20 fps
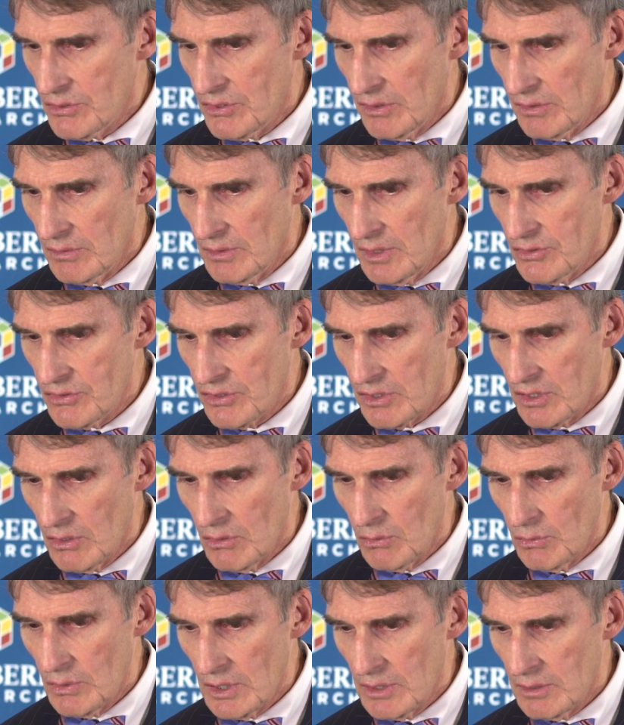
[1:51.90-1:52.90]
years
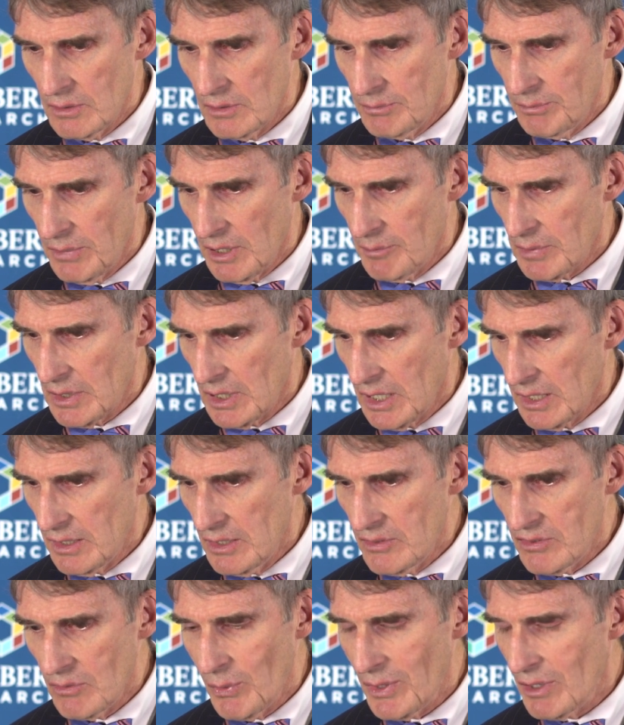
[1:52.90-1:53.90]
ago, uh, Ben
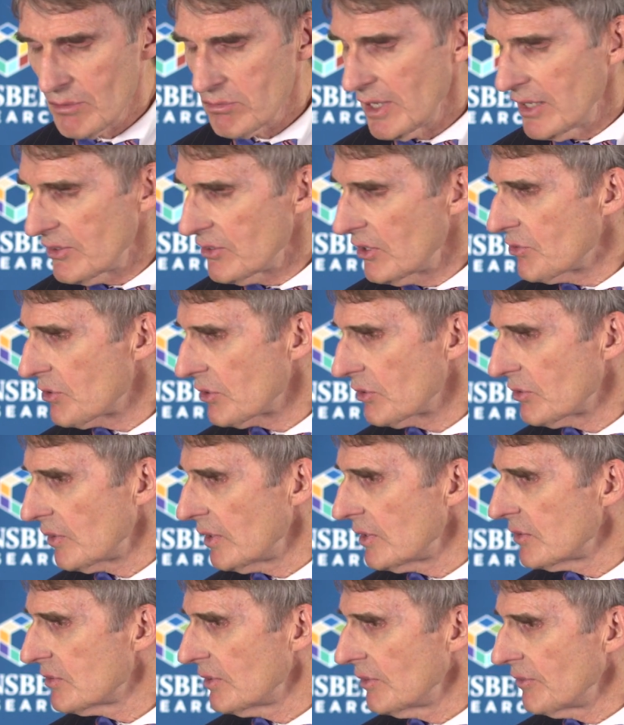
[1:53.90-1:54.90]
Bernanke said we could raise interest
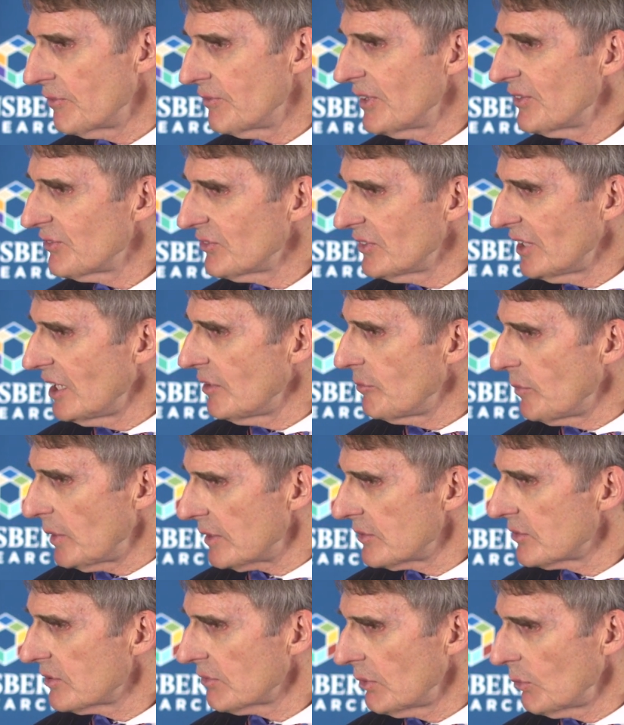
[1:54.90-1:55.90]
rates in 15
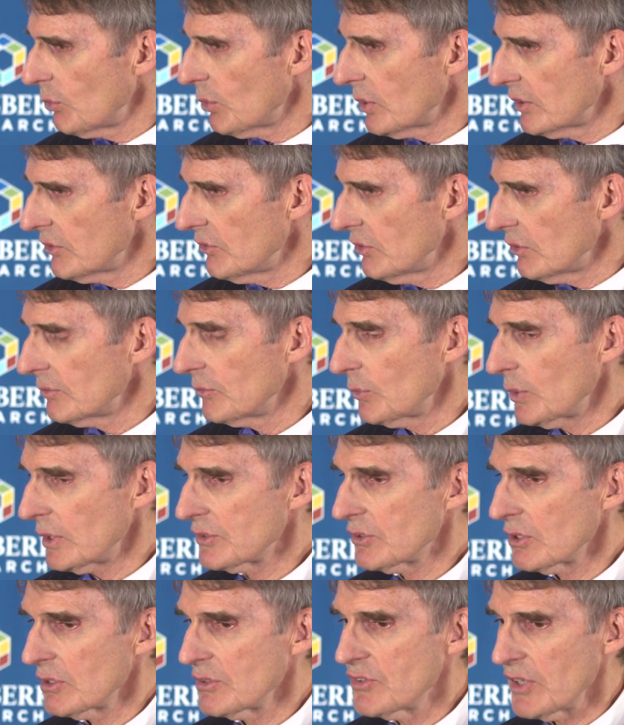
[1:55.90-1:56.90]
minutes if we wanted to. Well, it
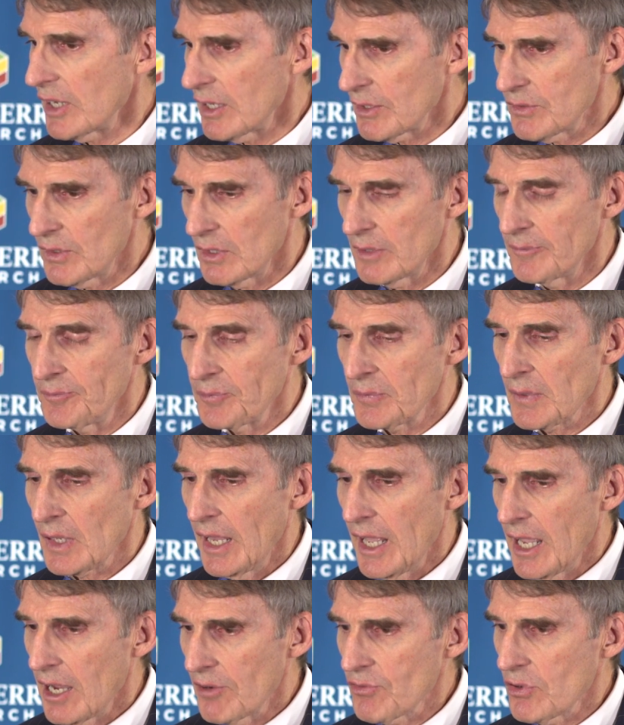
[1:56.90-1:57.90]
turns out that
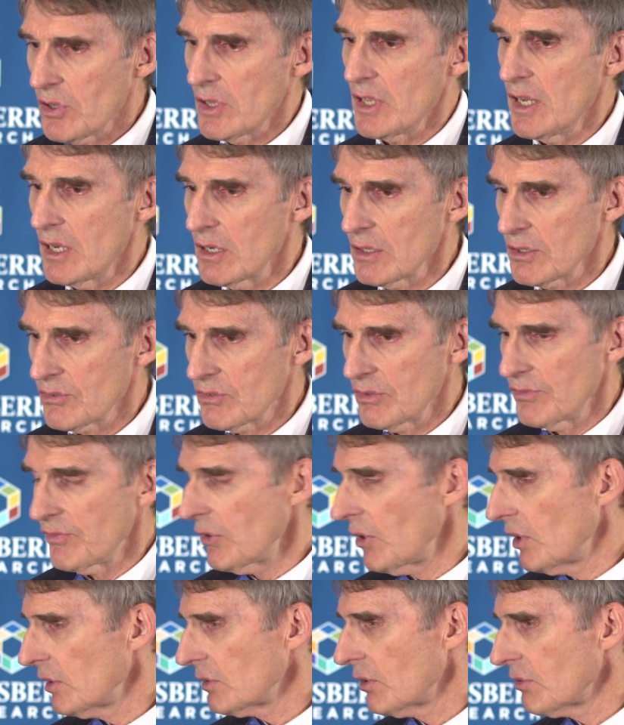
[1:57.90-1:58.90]
after years of
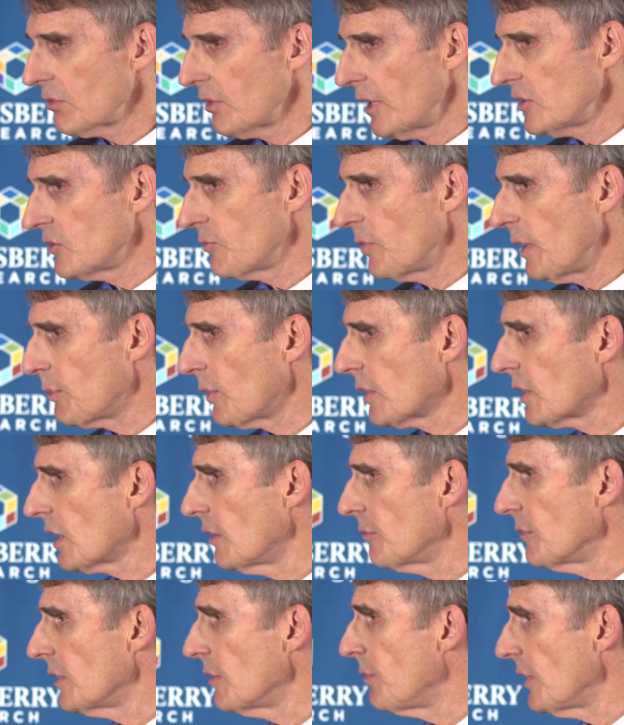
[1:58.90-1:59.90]
very low rates, people
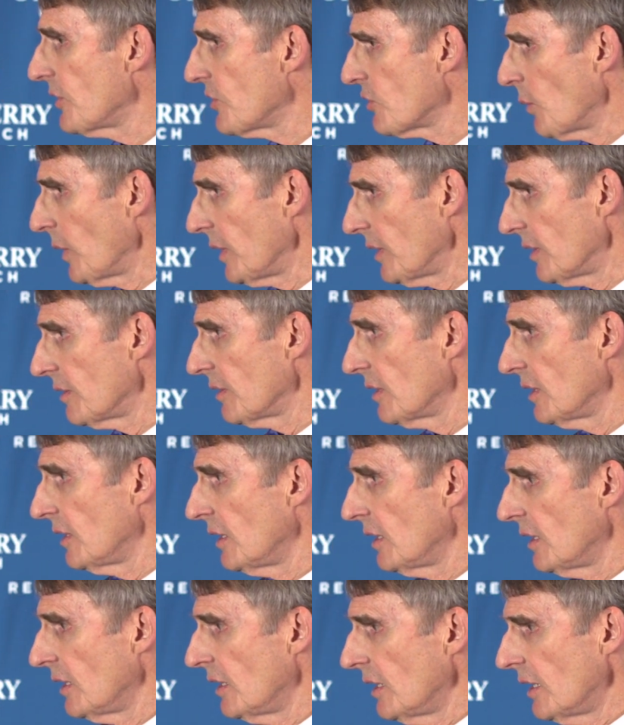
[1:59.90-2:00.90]
become habituated,
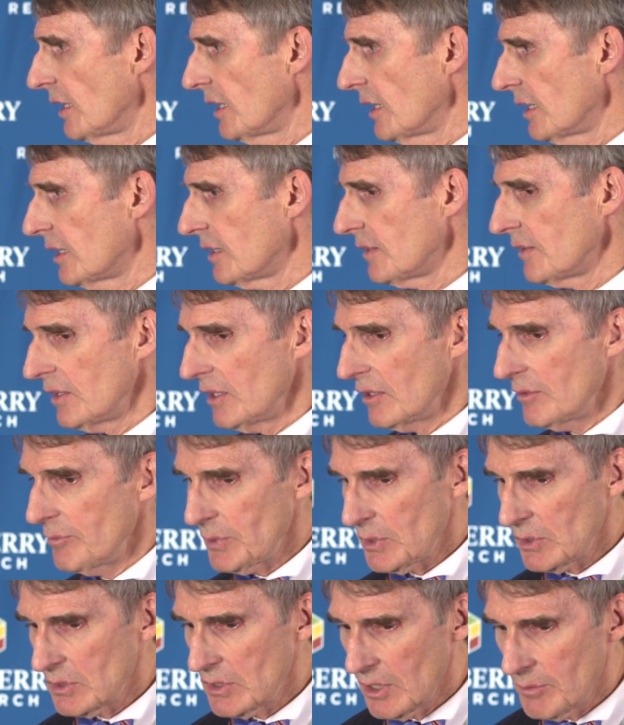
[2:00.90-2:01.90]
and they
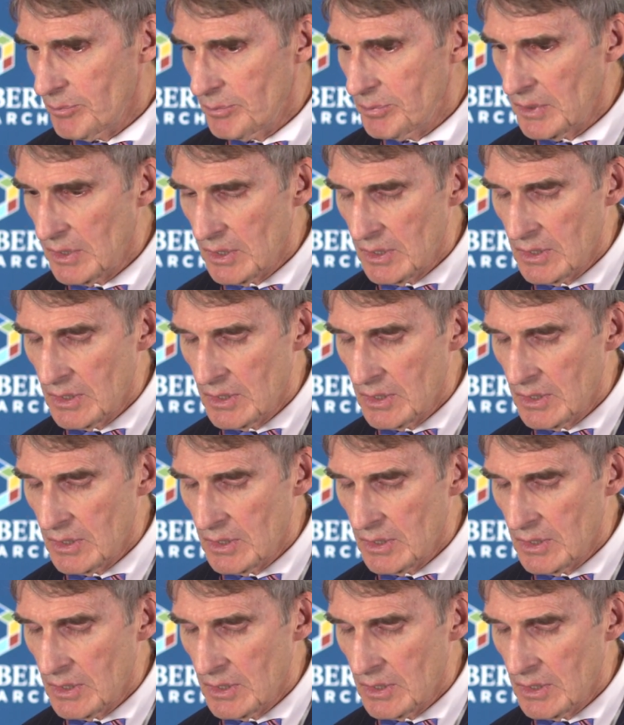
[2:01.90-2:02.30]
build up uh,